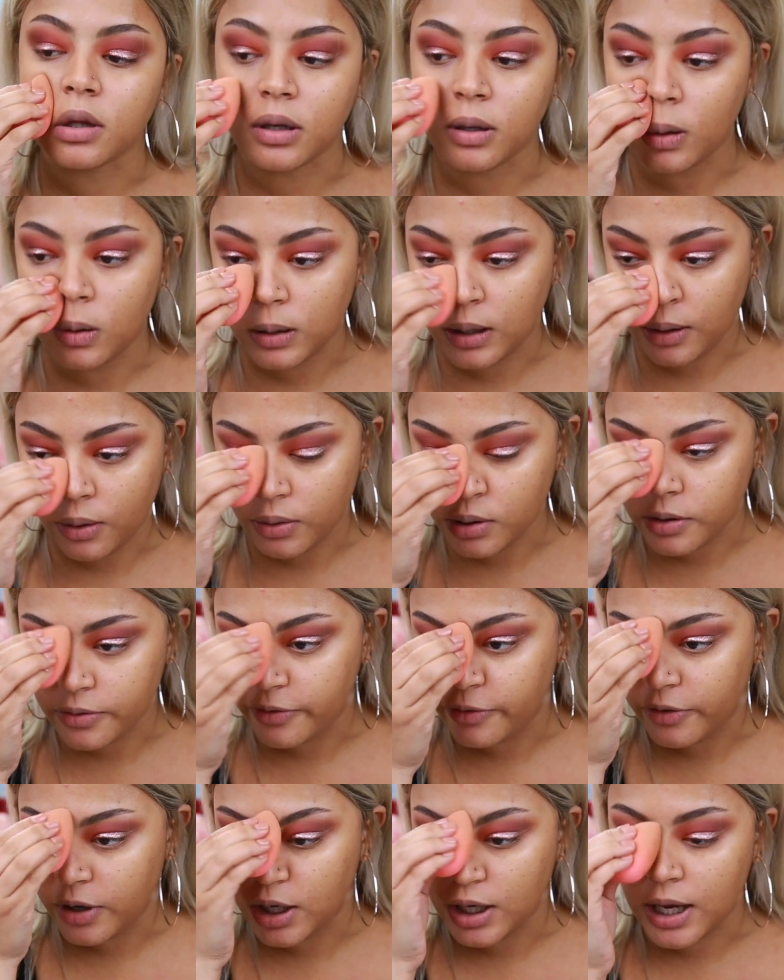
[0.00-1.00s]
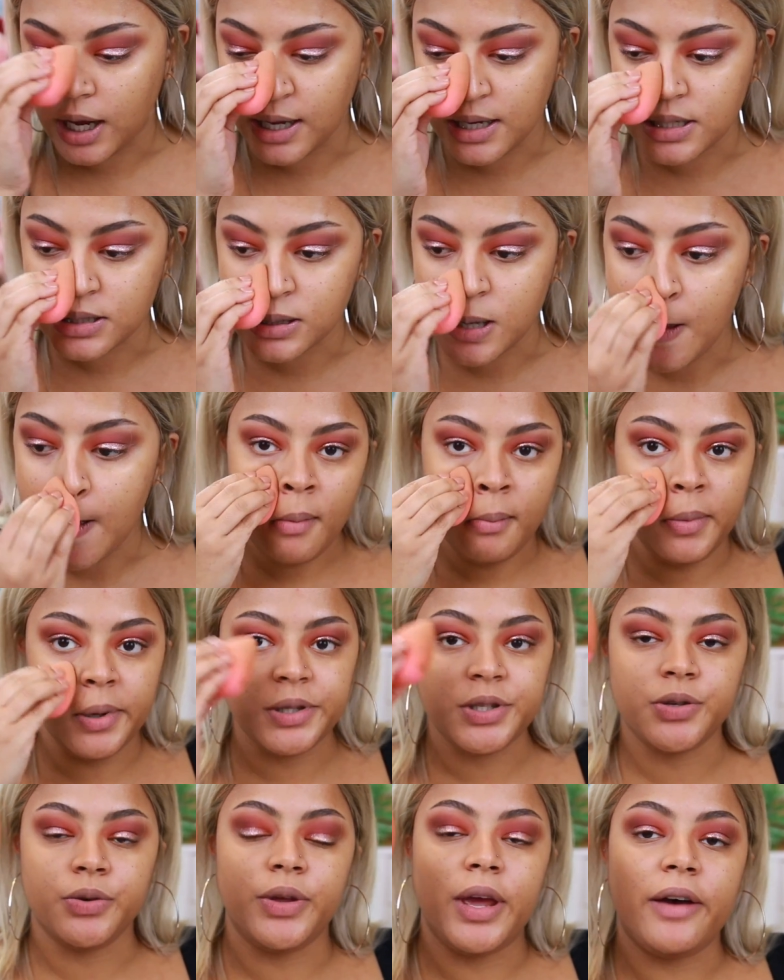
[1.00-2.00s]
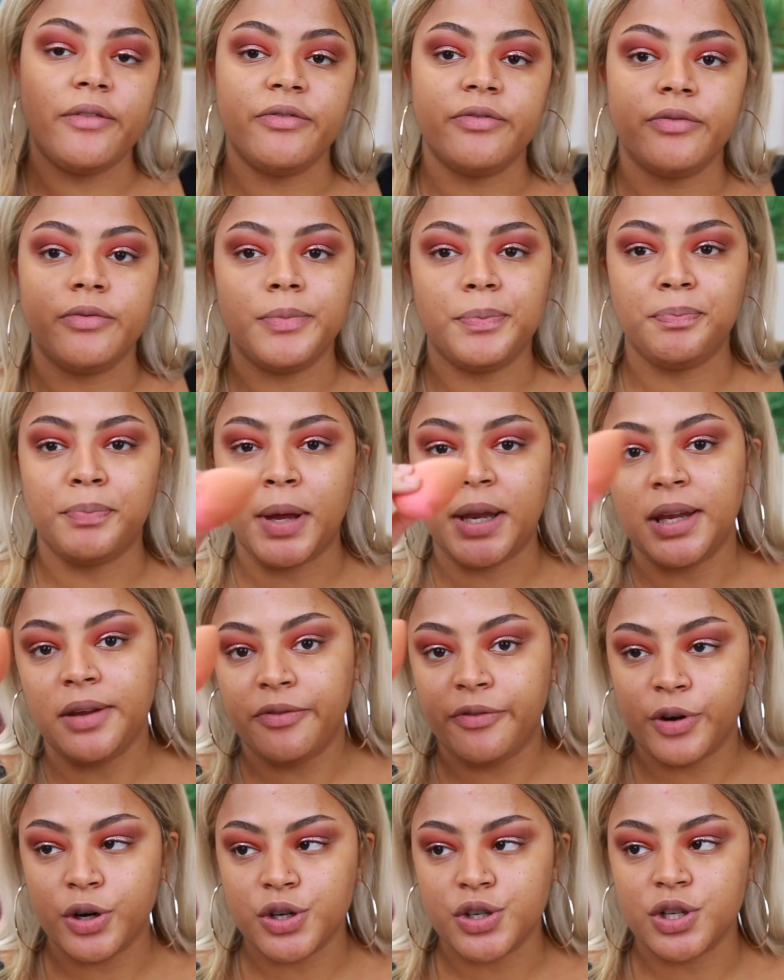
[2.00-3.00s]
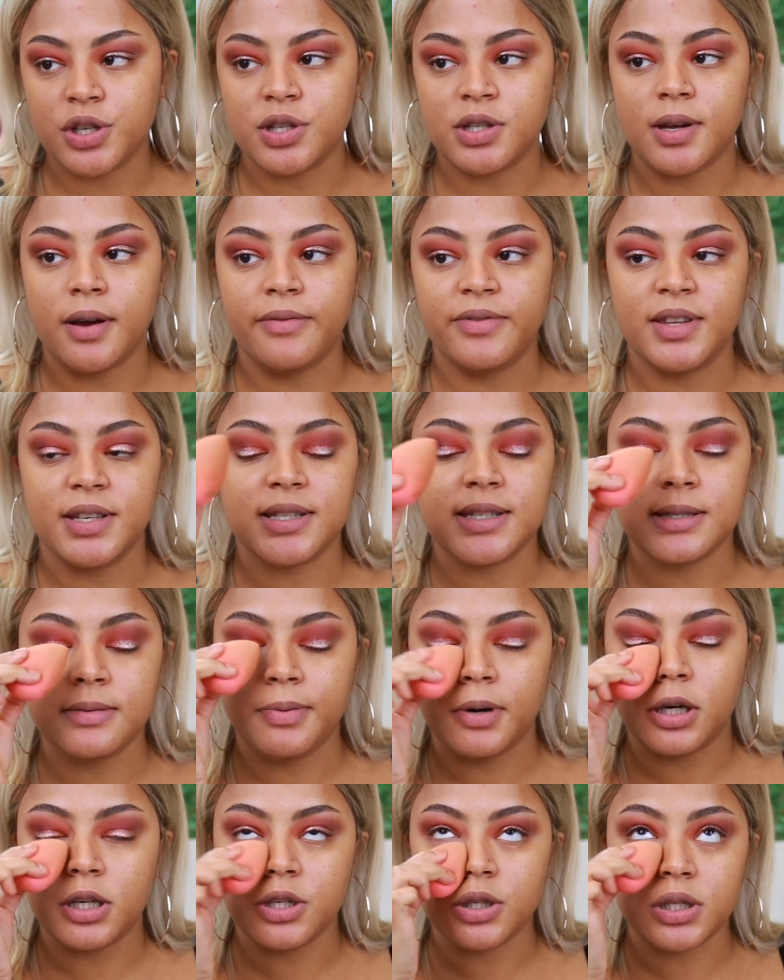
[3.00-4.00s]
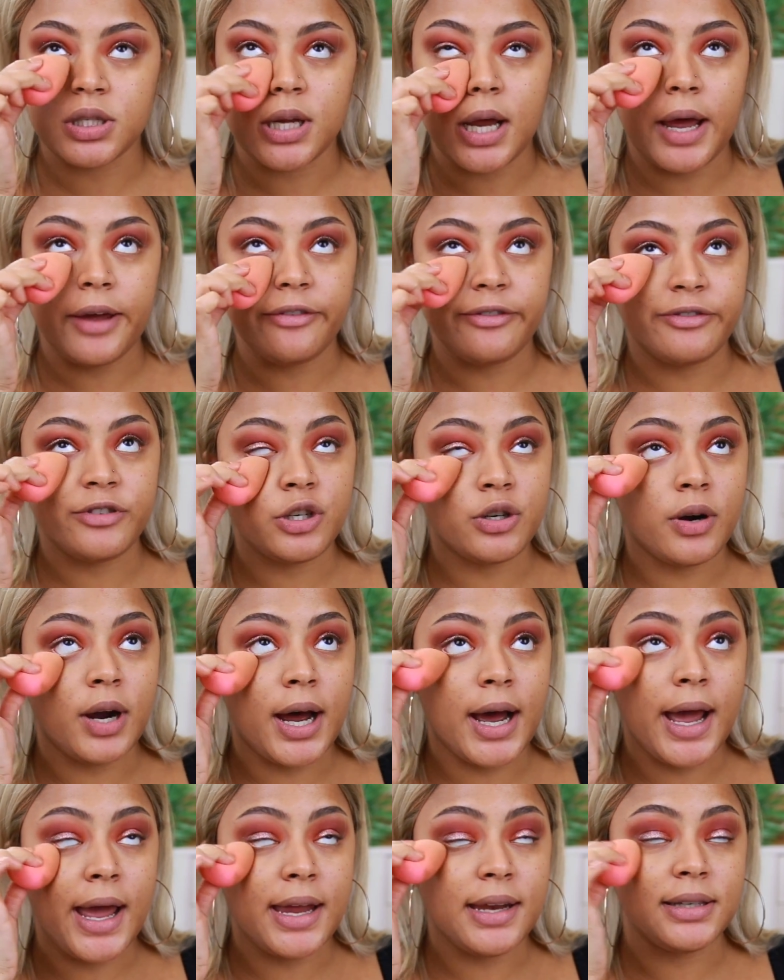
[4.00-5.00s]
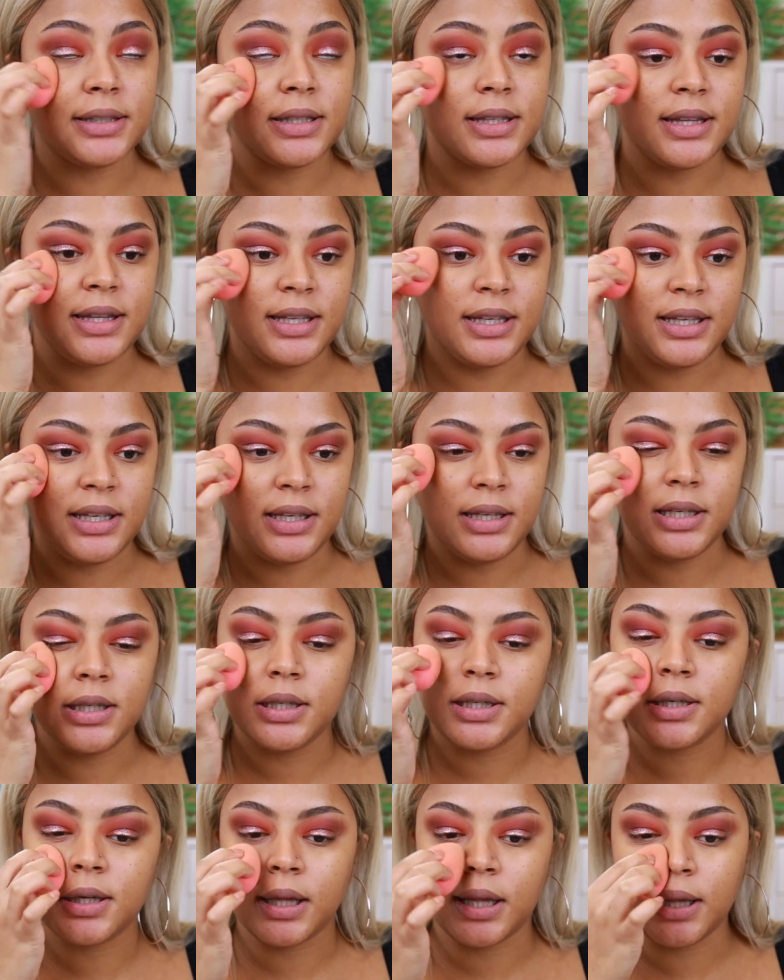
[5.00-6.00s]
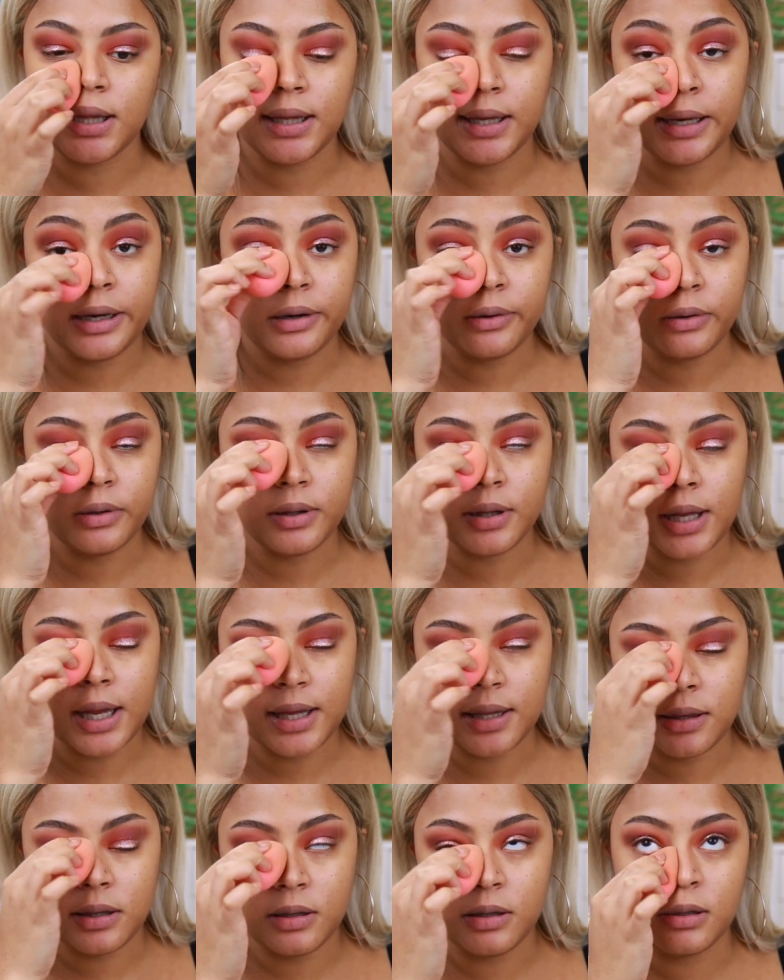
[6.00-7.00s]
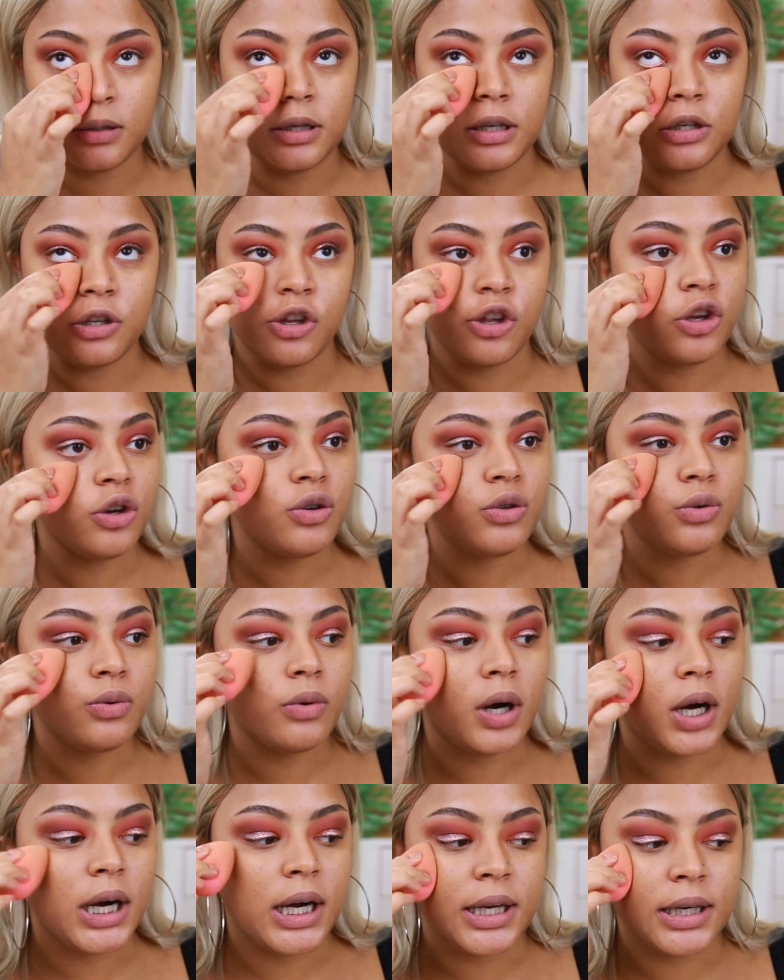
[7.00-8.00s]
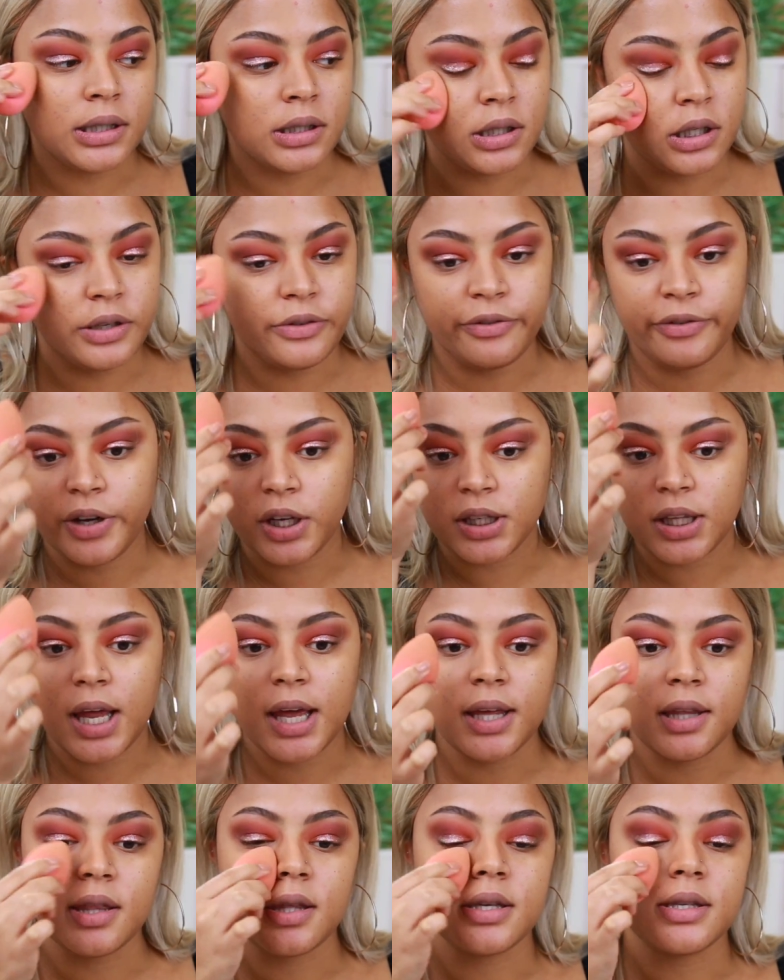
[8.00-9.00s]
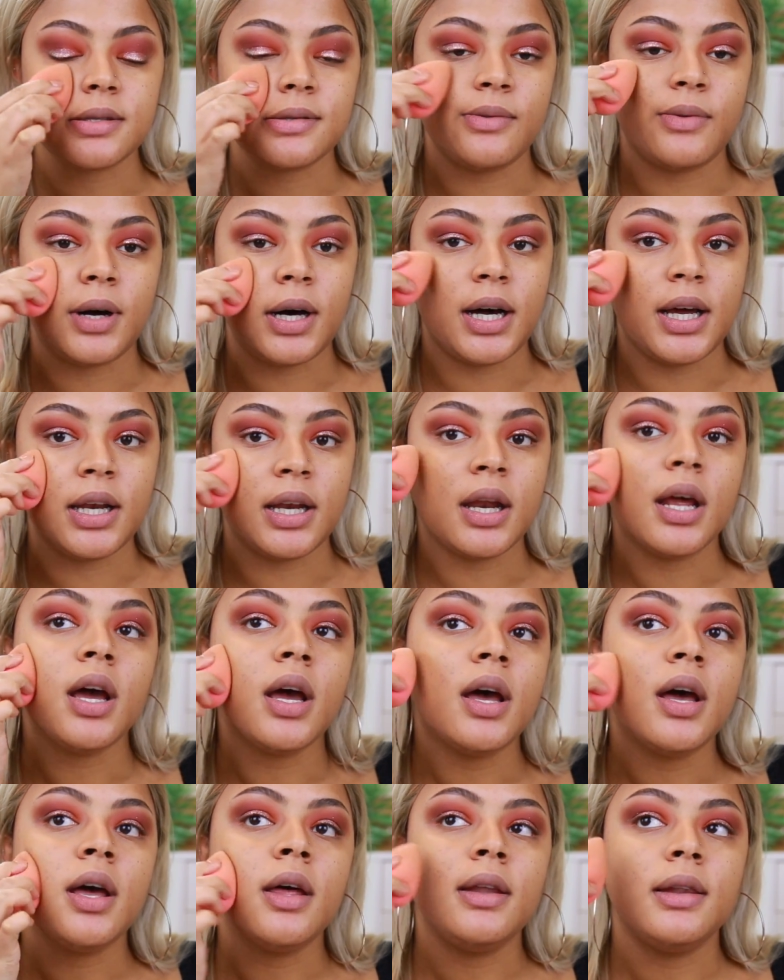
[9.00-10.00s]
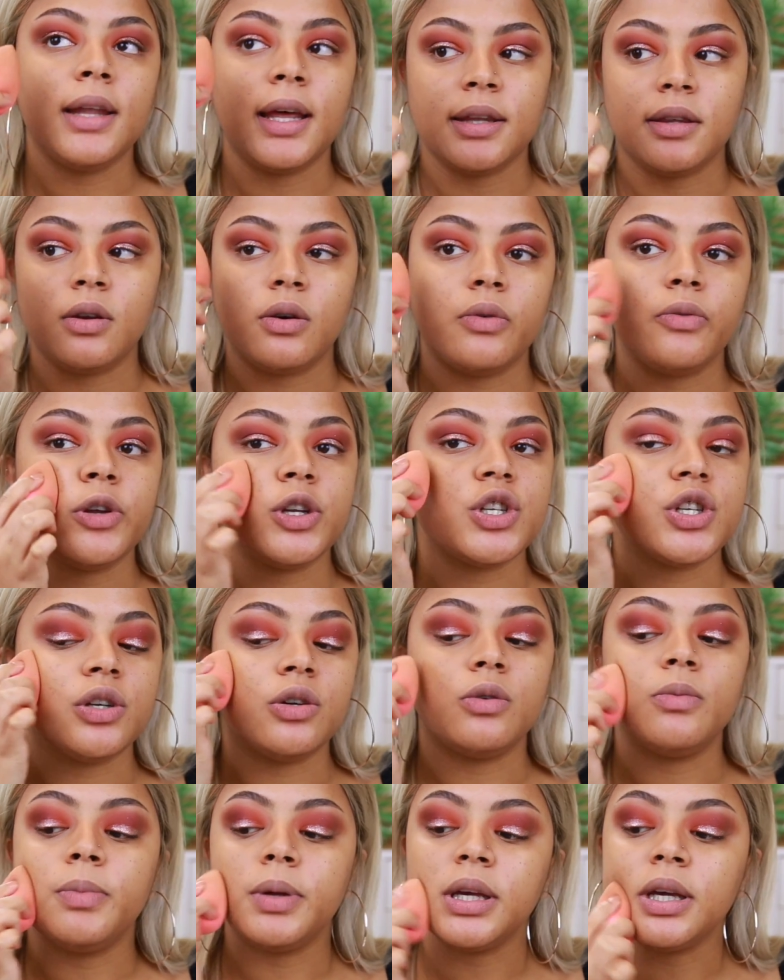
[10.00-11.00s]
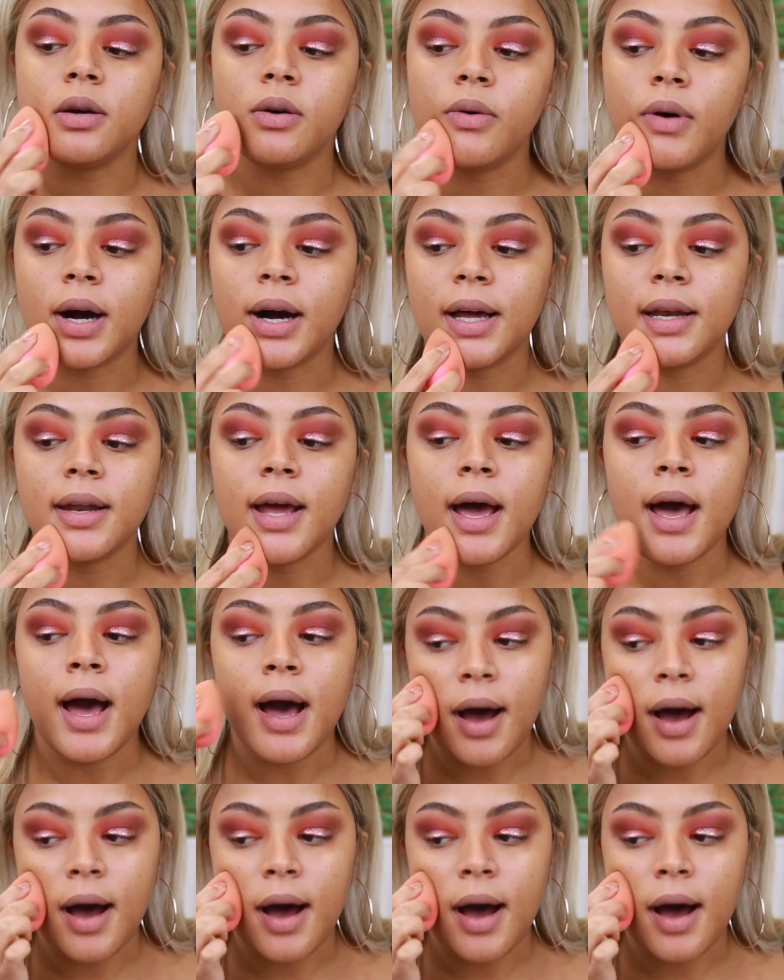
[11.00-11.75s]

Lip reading: you know, like what the frick, guys. But so you have many versions of this sponge. I've tried the clear, like the nude one. It felt like this one, like the original pink one.